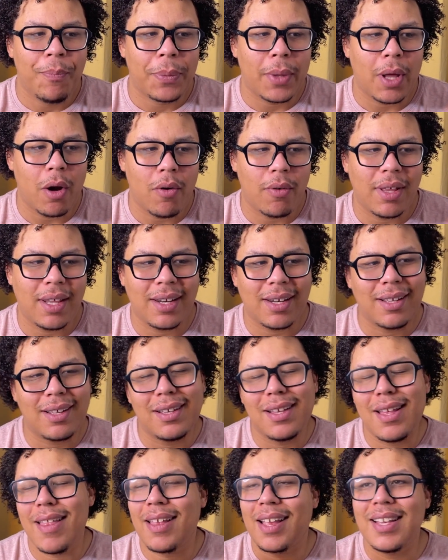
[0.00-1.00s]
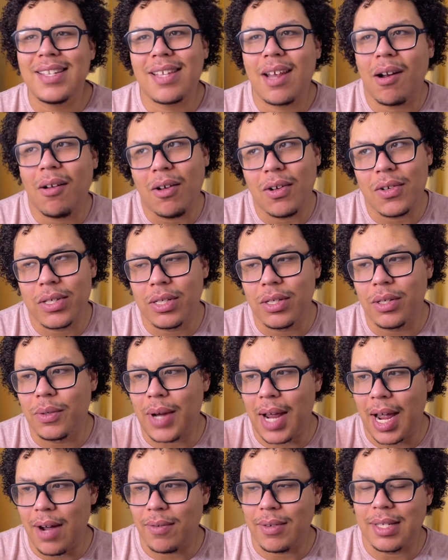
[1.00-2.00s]
Oh, and I guess that'll also
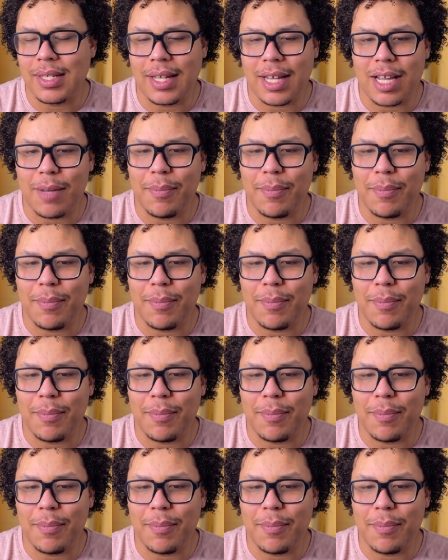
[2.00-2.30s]
count as like